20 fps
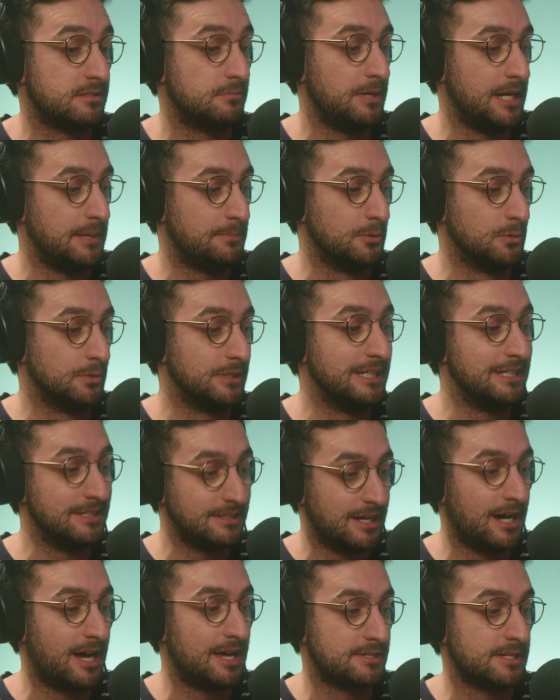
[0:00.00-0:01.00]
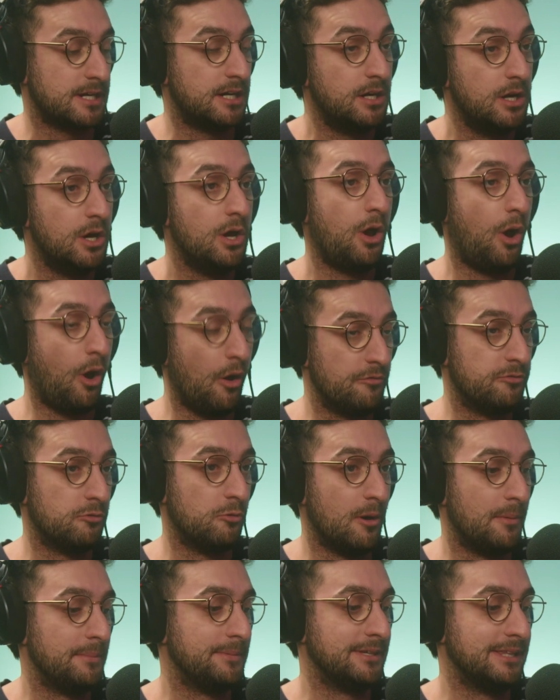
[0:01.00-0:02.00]
people in Gaza,
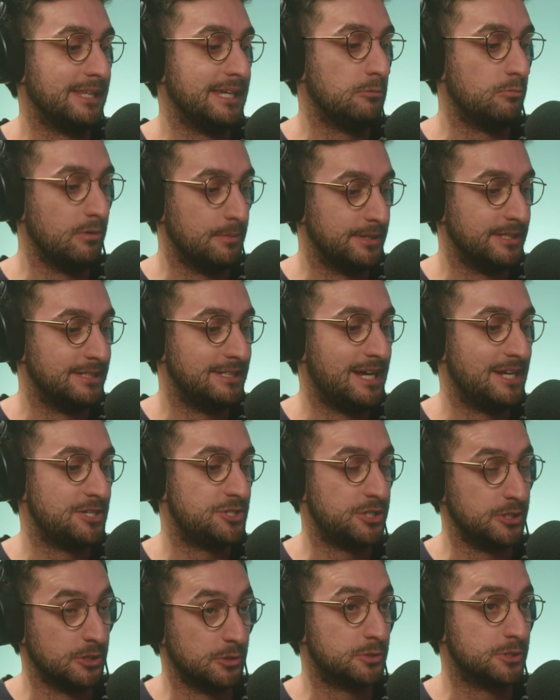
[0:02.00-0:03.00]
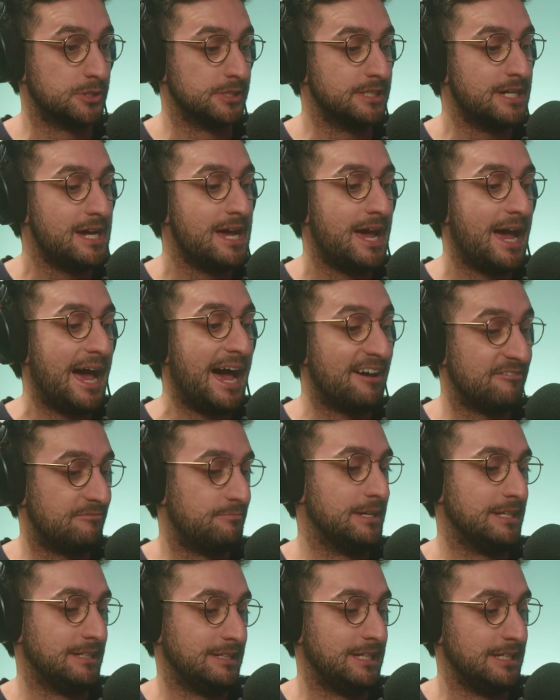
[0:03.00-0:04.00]
overwhelmingly women and children, have
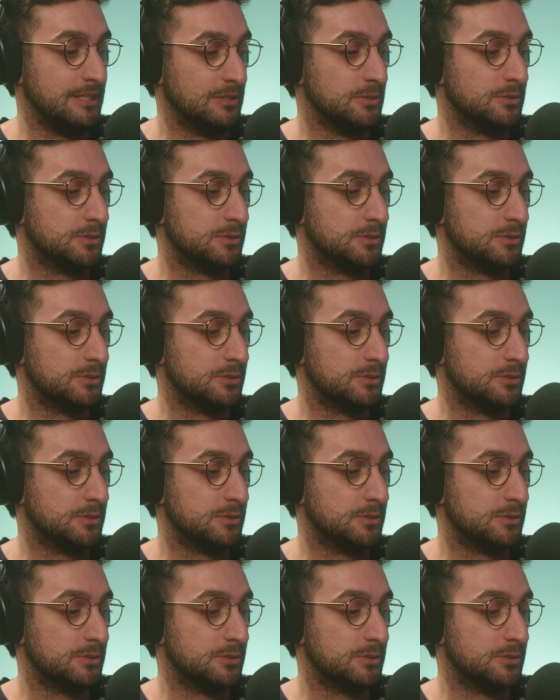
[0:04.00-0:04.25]
been killed